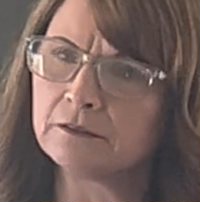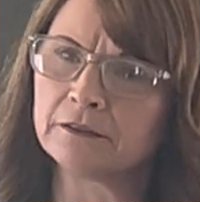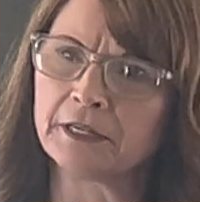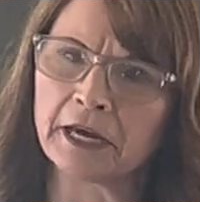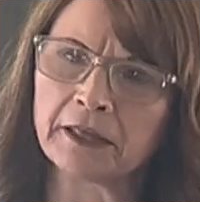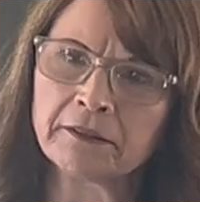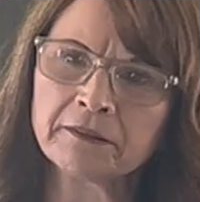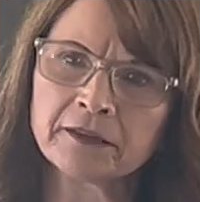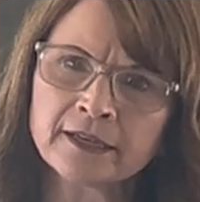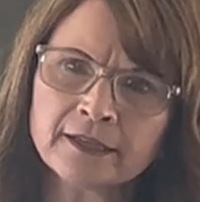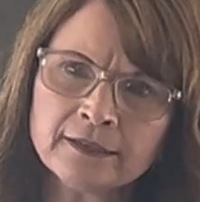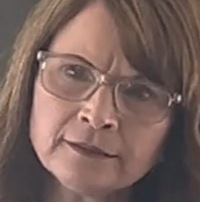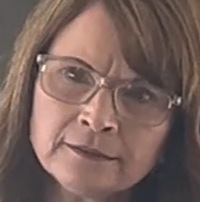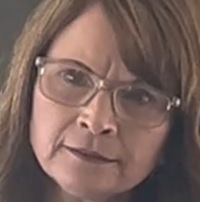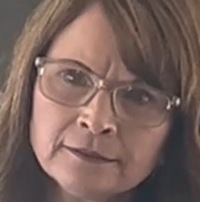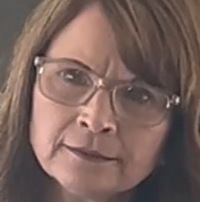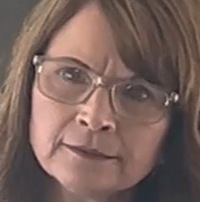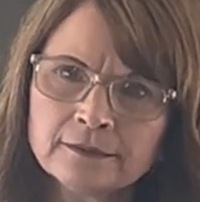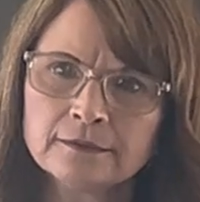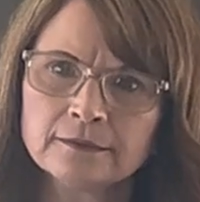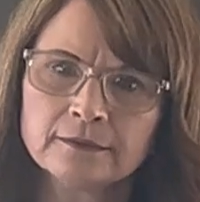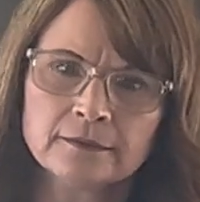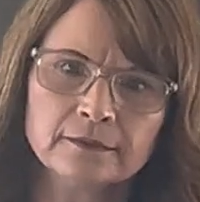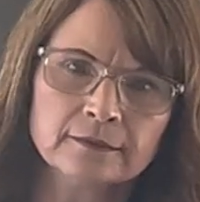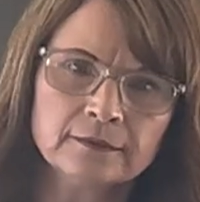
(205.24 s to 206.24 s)
nothing
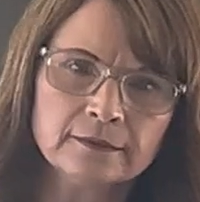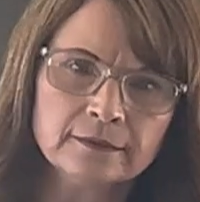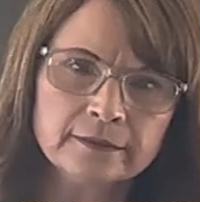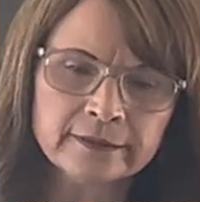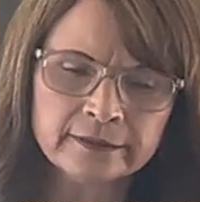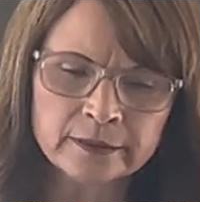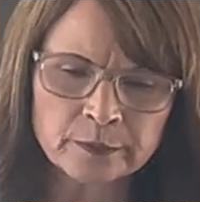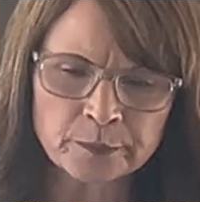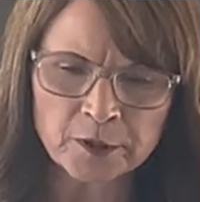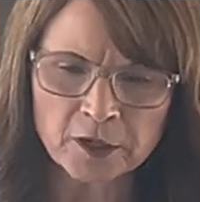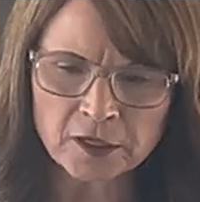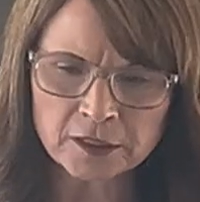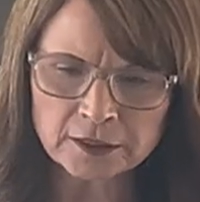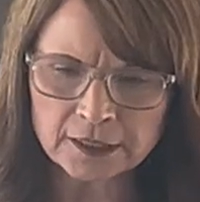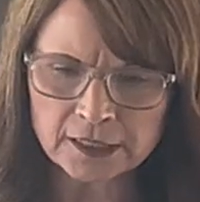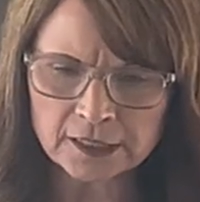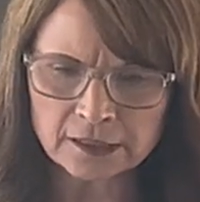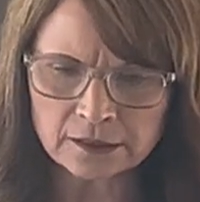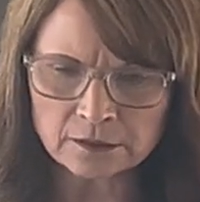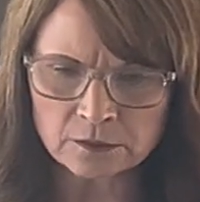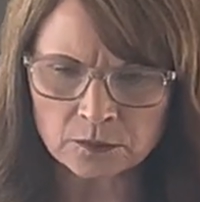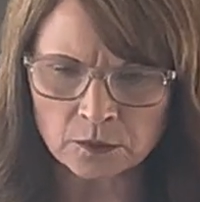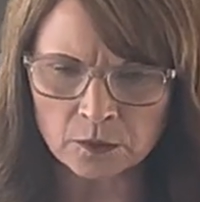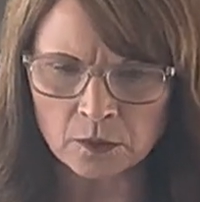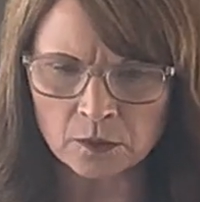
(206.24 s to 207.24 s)
in the
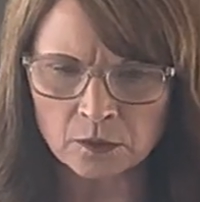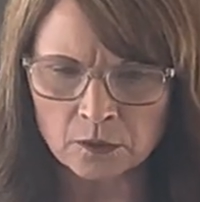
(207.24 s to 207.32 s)
process.